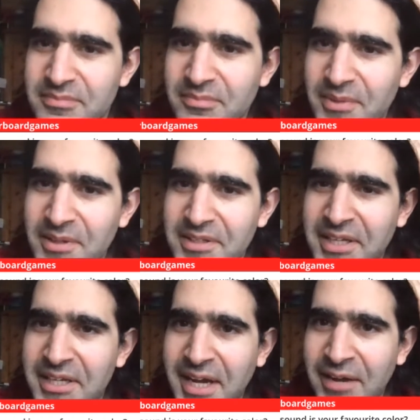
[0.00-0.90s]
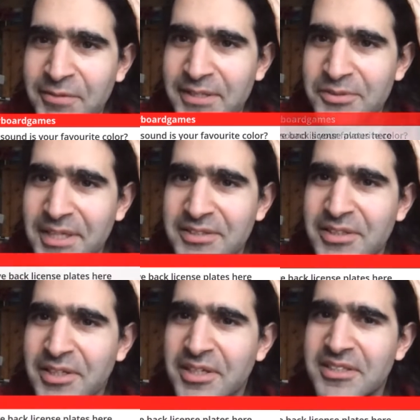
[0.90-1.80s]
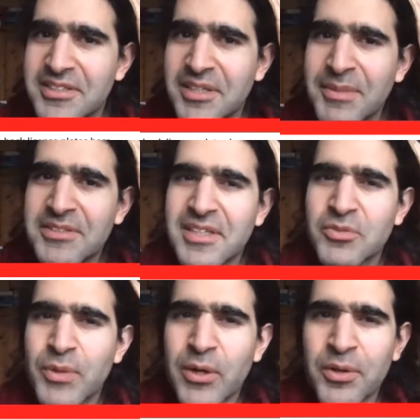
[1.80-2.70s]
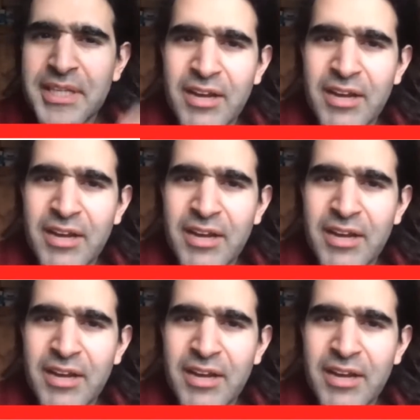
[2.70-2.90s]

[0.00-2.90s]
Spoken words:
Yeah, Javier's right. Timmy says we only have